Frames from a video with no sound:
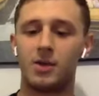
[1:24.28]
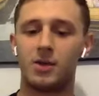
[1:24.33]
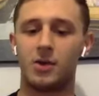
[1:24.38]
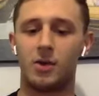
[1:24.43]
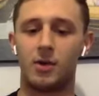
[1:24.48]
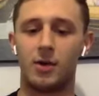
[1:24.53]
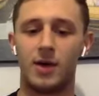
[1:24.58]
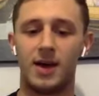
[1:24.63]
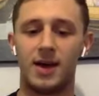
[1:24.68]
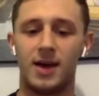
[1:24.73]

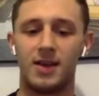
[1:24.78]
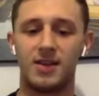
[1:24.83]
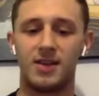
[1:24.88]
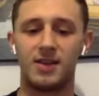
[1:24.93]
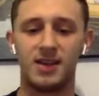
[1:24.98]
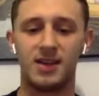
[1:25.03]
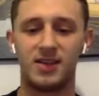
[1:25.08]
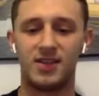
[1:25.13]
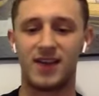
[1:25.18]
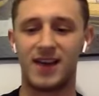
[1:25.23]
So
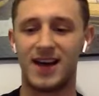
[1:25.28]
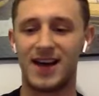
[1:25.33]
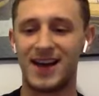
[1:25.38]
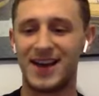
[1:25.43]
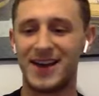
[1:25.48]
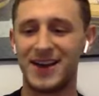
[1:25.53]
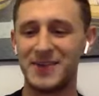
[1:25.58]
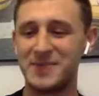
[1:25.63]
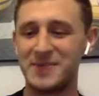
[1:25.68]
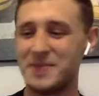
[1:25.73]
did that,
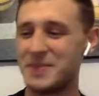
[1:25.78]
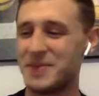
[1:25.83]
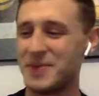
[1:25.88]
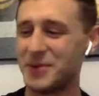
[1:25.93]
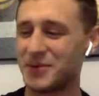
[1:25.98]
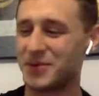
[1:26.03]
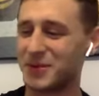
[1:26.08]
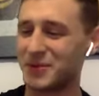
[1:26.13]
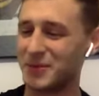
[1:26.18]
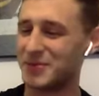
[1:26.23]
and I remember
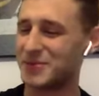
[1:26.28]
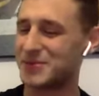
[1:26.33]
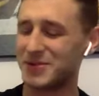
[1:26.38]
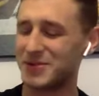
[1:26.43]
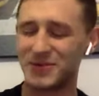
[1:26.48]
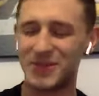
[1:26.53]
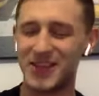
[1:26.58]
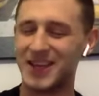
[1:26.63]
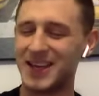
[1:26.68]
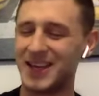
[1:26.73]
it was
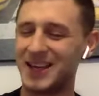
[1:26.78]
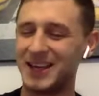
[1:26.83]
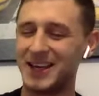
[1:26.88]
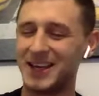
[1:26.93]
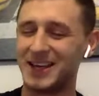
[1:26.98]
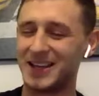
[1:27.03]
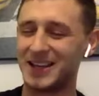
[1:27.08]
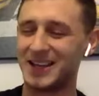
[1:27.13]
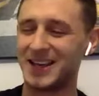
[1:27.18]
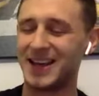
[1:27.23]
something
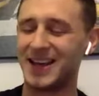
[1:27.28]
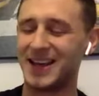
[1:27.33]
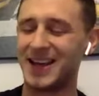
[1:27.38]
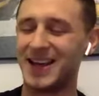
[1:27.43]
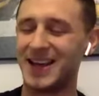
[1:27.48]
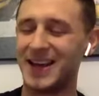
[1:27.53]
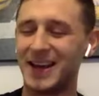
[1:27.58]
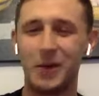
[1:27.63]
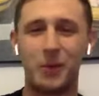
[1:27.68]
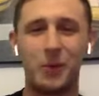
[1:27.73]
like
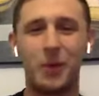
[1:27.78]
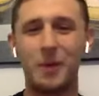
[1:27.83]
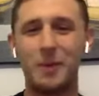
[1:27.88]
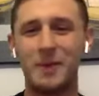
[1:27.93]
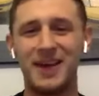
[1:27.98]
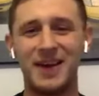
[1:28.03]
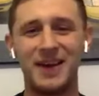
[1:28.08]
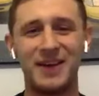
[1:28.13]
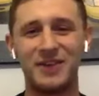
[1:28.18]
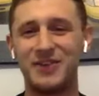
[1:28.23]
1
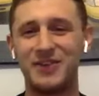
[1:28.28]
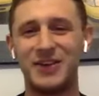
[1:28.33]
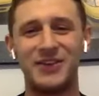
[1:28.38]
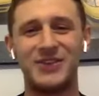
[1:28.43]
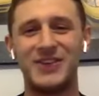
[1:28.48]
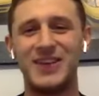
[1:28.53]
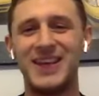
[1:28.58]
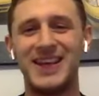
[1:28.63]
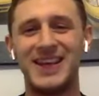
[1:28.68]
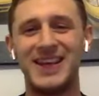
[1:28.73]
meter
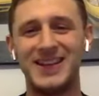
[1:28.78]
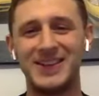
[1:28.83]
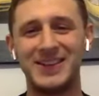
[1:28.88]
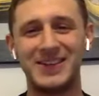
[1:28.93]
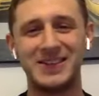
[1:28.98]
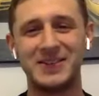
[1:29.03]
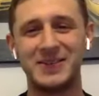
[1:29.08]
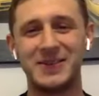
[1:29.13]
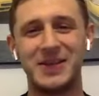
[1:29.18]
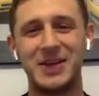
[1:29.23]
15
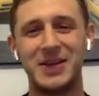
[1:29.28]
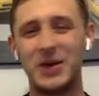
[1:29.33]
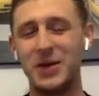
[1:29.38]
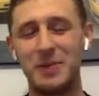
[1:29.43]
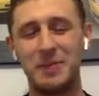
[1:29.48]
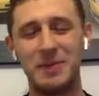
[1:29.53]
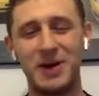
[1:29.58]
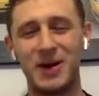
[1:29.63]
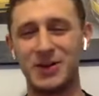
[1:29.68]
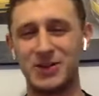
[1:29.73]
or something.
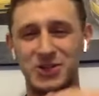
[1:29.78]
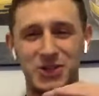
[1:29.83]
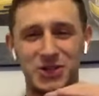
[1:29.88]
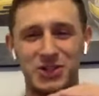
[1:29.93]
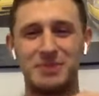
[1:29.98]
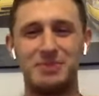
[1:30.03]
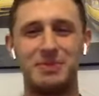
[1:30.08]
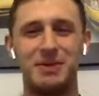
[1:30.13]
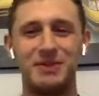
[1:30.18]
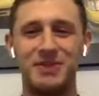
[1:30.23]
The bar's
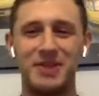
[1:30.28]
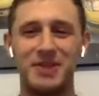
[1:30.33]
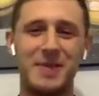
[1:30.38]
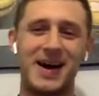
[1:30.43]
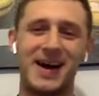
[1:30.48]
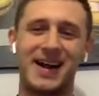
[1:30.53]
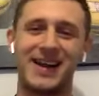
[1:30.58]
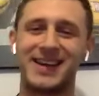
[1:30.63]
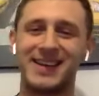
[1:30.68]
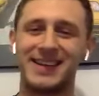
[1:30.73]
just above the
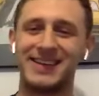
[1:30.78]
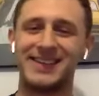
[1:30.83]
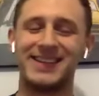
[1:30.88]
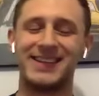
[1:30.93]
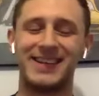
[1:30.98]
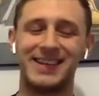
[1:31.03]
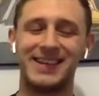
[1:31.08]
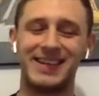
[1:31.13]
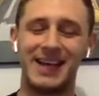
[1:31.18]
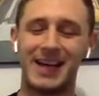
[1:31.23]
mat kind of
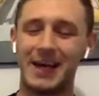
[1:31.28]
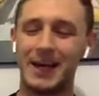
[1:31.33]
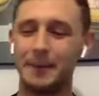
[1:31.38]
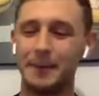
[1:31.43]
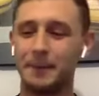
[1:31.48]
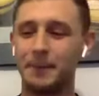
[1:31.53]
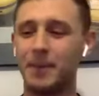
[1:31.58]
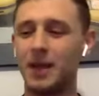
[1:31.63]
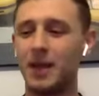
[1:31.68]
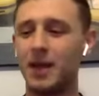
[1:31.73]
thing.
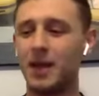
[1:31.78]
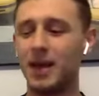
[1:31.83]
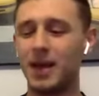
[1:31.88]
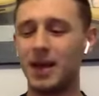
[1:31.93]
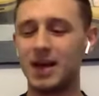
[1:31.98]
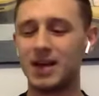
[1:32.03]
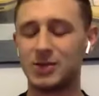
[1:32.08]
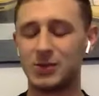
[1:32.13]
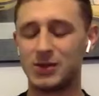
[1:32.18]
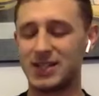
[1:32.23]

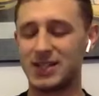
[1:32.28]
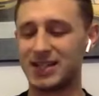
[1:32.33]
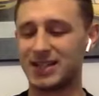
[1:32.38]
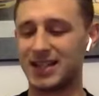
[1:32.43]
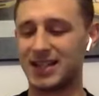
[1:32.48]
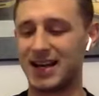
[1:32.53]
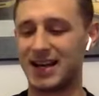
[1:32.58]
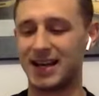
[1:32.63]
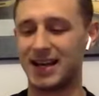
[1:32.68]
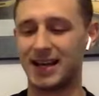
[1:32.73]
So did
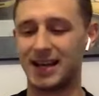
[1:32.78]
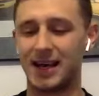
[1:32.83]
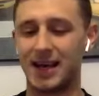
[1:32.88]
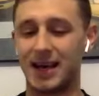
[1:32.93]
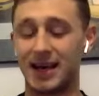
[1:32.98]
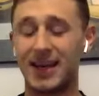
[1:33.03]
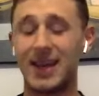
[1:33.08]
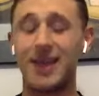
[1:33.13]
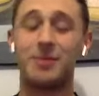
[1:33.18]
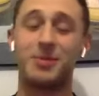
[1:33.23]
that.
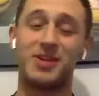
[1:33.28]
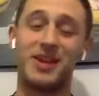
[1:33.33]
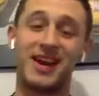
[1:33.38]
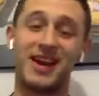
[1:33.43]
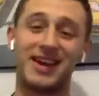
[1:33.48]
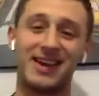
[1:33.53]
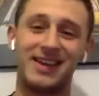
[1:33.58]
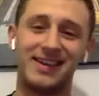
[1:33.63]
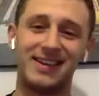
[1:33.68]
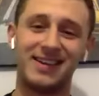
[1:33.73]
Came
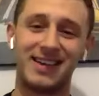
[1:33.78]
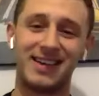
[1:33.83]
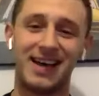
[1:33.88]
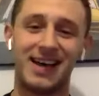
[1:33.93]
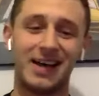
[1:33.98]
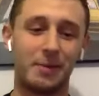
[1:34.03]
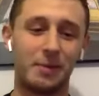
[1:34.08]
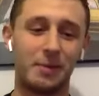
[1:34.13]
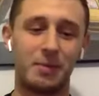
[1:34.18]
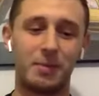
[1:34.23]
second,
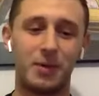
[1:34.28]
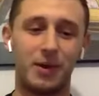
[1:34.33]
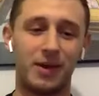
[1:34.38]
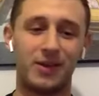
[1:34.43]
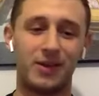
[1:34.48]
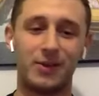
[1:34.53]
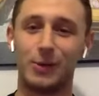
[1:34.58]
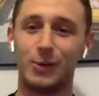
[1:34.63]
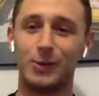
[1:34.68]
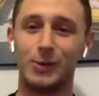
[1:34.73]
and I'm a
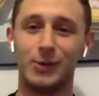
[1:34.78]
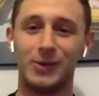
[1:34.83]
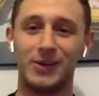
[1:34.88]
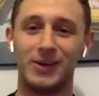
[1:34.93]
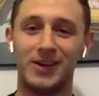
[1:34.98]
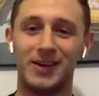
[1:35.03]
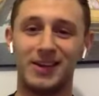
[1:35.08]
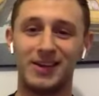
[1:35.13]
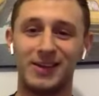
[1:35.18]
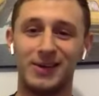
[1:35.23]
pretty sore
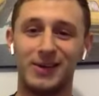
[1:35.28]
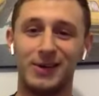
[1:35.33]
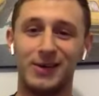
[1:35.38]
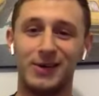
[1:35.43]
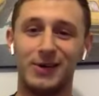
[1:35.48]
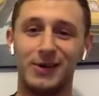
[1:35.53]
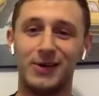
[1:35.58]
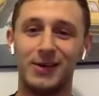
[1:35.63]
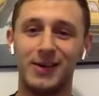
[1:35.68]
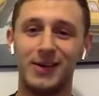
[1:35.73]
loser.
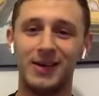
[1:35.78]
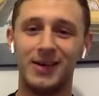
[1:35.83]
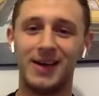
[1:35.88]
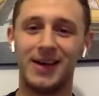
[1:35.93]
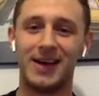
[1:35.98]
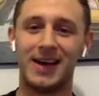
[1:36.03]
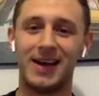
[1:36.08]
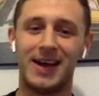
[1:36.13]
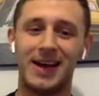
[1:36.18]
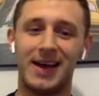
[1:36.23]
So
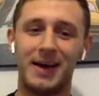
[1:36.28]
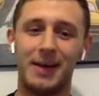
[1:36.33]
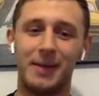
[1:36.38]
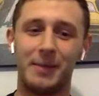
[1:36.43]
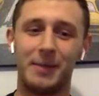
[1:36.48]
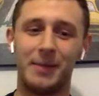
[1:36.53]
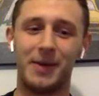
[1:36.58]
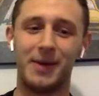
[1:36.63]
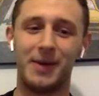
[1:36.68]
I